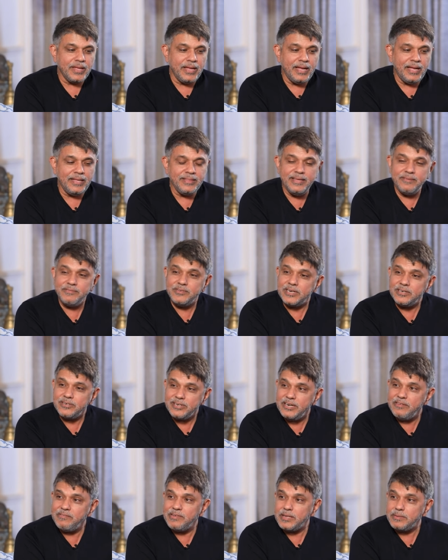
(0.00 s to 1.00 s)
And they've done
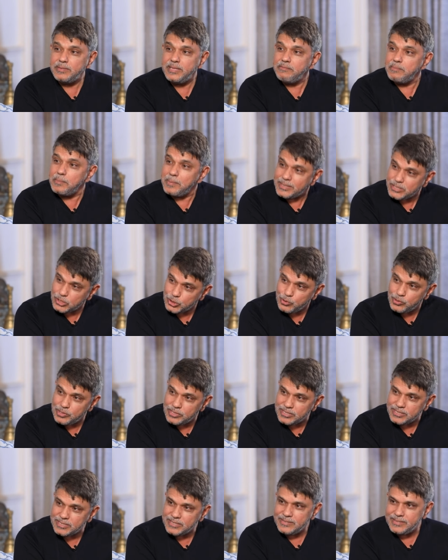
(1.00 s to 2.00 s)
really well. They're much
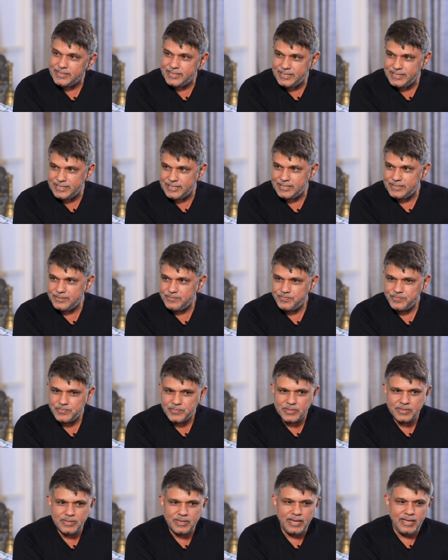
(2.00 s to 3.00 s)
older, they did.
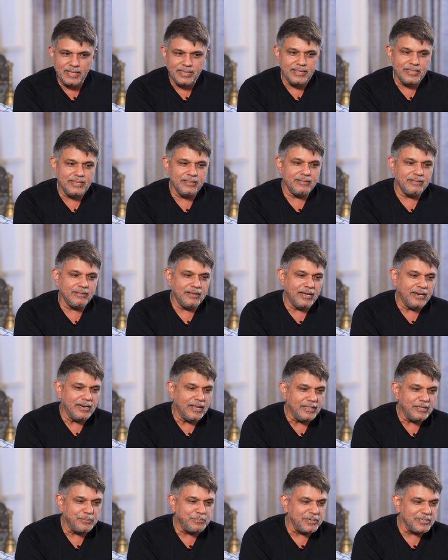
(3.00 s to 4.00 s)
And
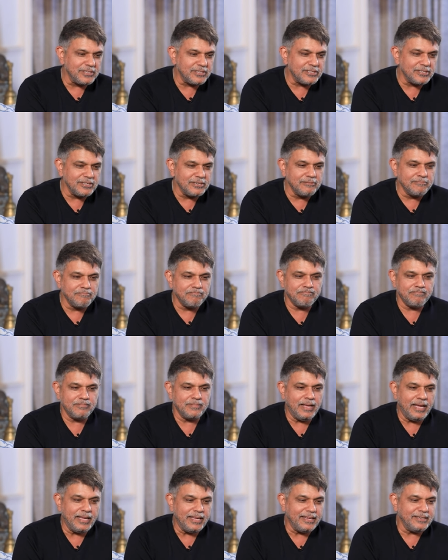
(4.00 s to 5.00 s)
another person
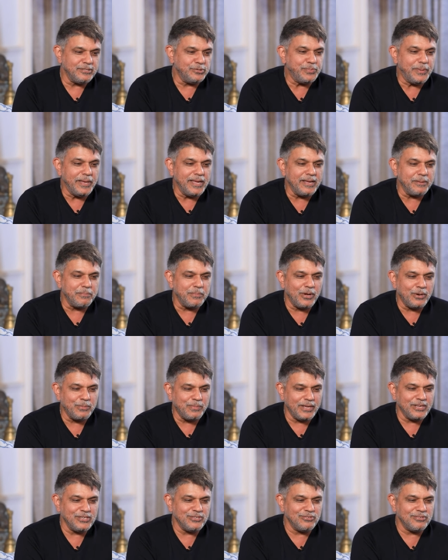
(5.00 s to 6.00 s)
I can speak about,
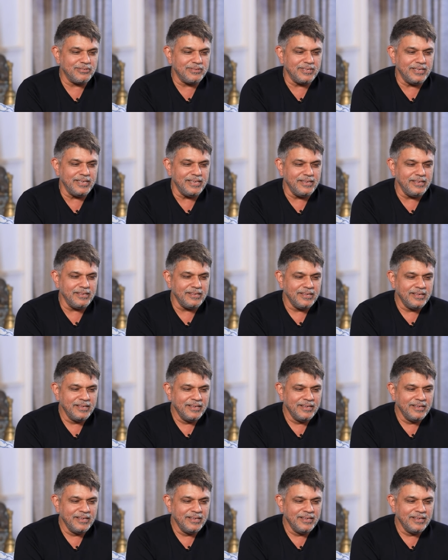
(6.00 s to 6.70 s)
because he